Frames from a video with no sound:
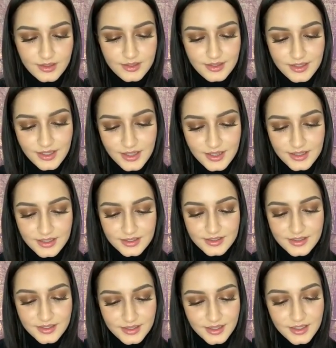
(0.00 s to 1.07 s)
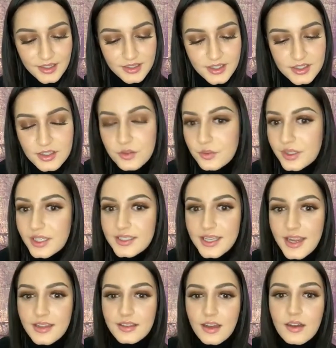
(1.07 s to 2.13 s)
Yeah. And it doesn't really
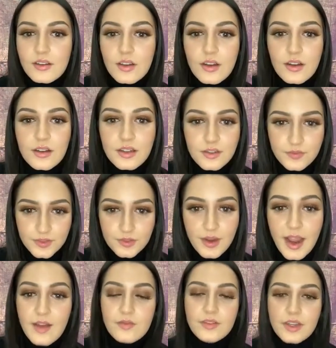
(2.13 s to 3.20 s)
take that long if you have like